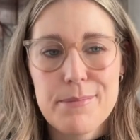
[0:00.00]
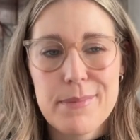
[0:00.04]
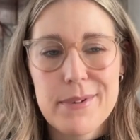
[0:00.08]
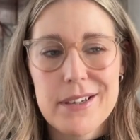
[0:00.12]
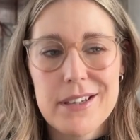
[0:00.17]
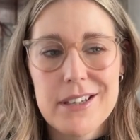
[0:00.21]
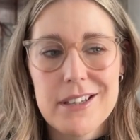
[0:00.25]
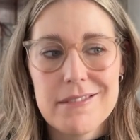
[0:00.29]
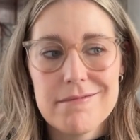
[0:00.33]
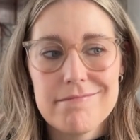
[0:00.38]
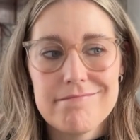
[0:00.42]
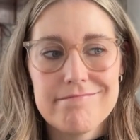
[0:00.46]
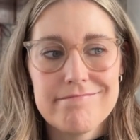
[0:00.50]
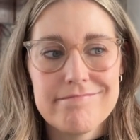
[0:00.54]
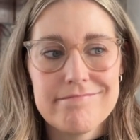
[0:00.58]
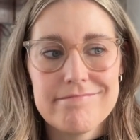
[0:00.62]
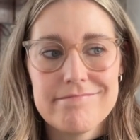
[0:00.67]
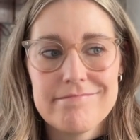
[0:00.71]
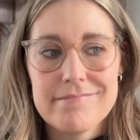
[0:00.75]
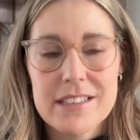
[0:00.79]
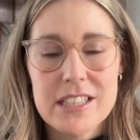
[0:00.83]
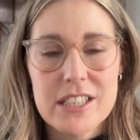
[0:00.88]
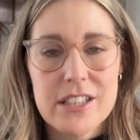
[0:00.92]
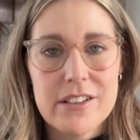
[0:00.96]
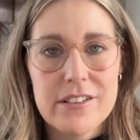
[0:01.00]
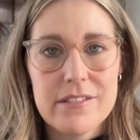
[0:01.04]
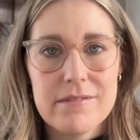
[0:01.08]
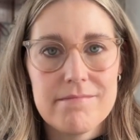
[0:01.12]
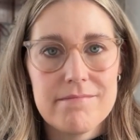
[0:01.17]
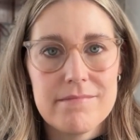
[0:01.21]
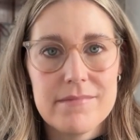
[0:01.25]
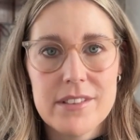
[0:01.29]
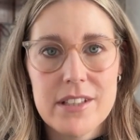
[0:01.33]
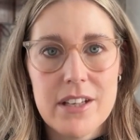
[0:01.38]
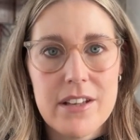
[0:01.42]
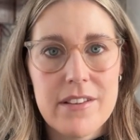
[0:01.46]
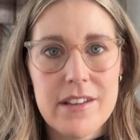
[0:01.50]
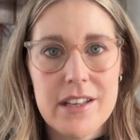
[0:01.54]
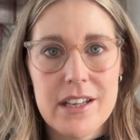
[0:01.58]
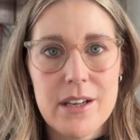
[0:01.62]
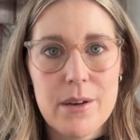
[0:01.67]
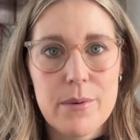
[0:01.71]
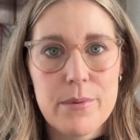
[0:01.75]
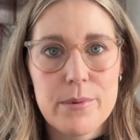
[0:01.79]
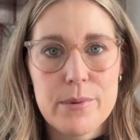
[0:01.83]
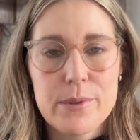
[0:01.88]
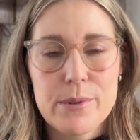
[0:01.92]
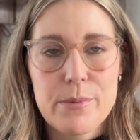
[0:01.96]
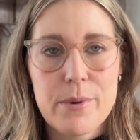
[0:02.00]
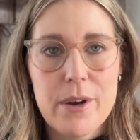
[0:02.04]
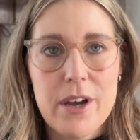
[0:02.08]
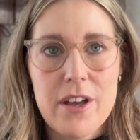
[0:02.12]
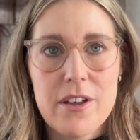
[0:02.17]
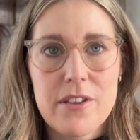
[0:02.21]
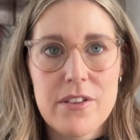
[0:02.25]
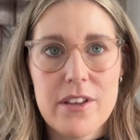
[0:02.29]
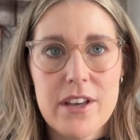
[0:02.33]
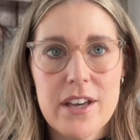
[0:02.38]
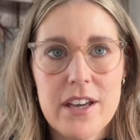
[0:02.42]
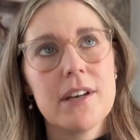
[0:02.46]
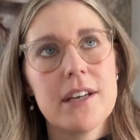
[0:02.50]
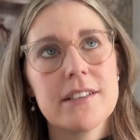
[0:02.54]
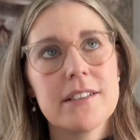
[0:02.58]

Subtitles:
but I don't think it was worth it.